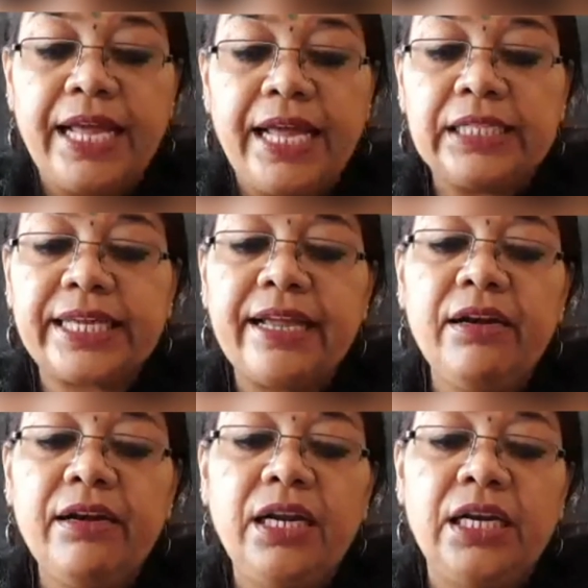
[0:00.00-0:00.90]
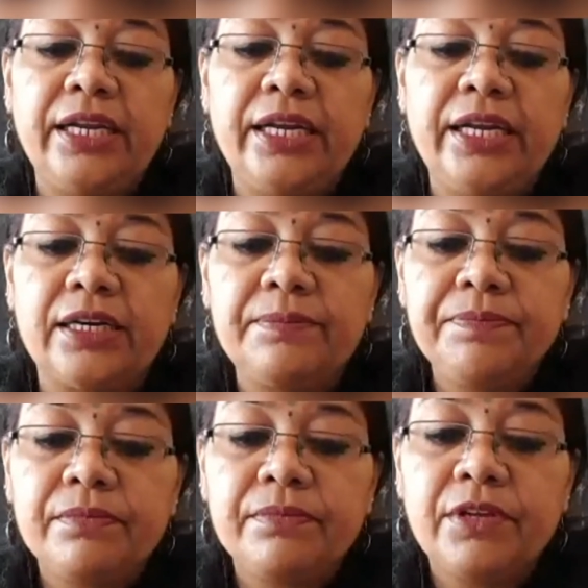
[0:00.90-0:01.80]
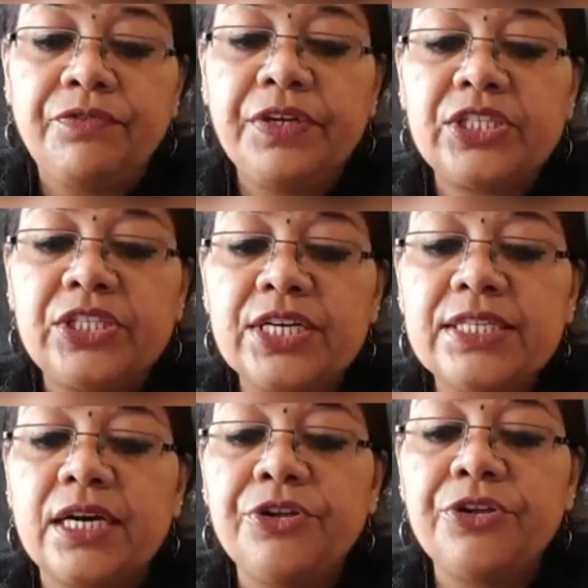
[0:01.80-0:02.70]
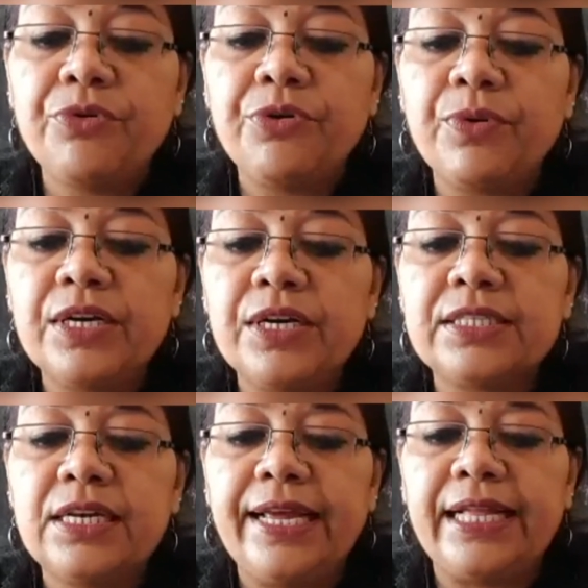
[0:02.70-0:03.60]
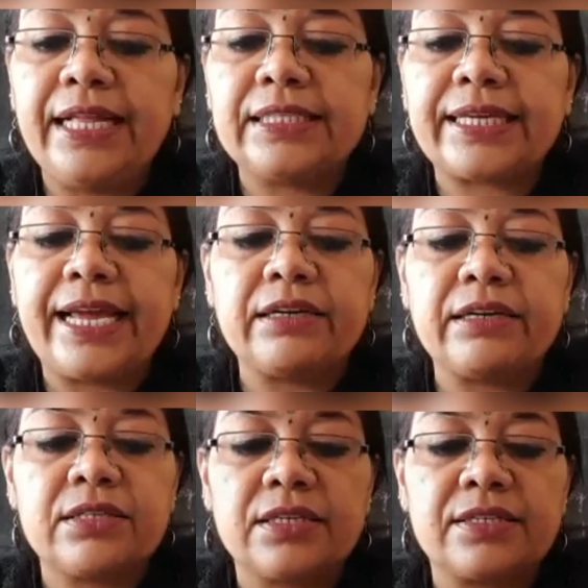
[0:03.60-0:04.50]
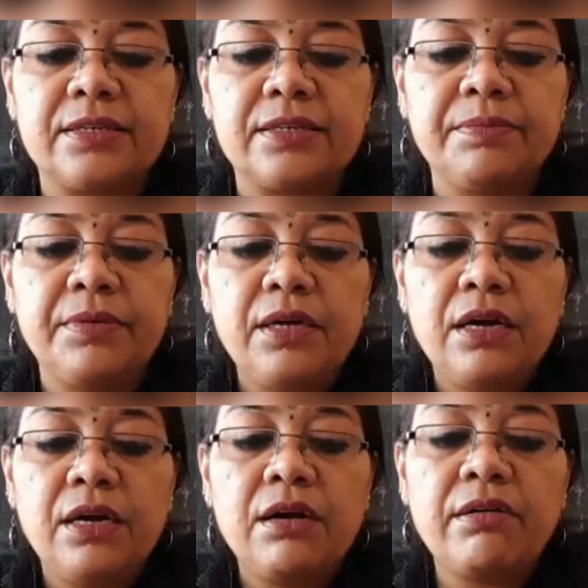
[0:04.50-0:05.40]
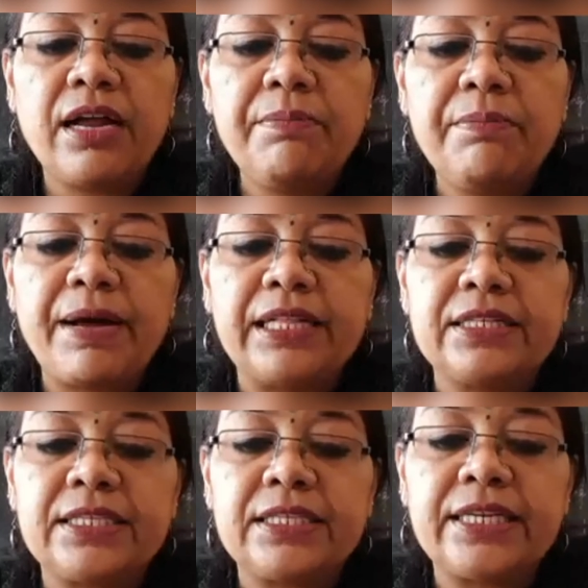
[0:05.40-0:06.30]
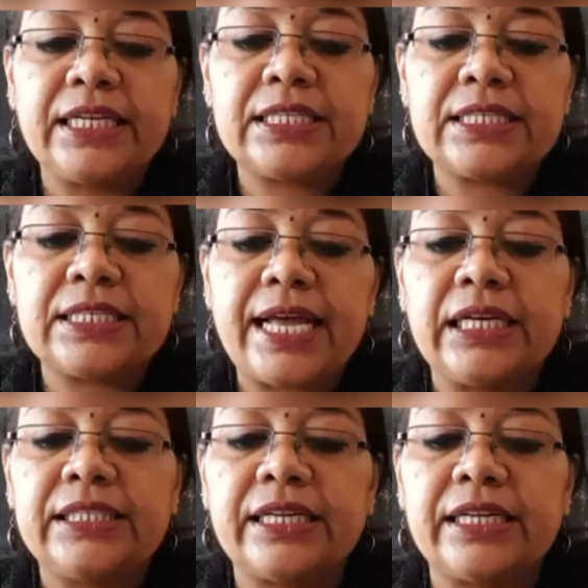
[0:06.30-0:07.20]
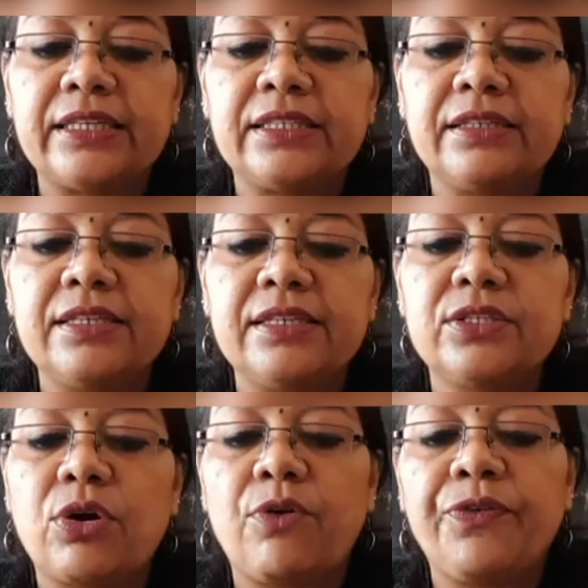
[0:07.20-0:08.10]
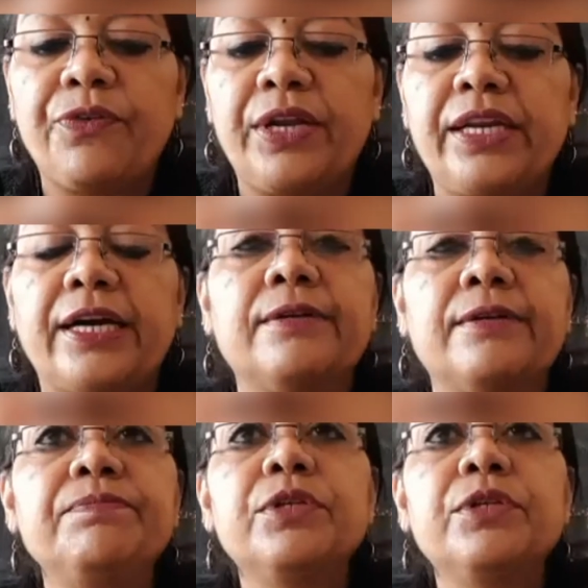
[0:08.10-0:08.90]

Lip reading: Healthcare in India features a universal healthcare system run by the states and territories of India.